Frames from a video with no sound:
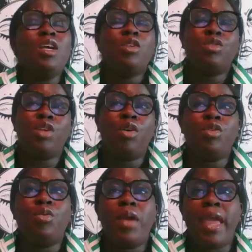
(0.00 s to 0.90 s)
So
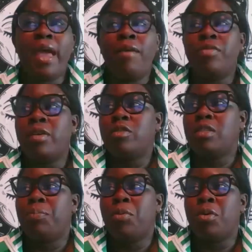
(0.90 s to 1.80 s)
you have their
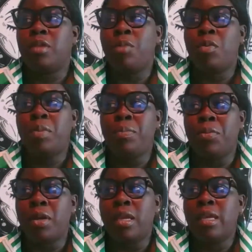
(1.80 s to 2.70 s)
support. They will be
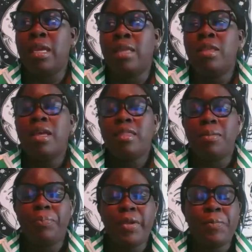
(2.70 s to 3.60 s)
bringing in the
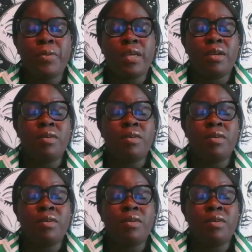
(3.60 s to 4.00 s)
people that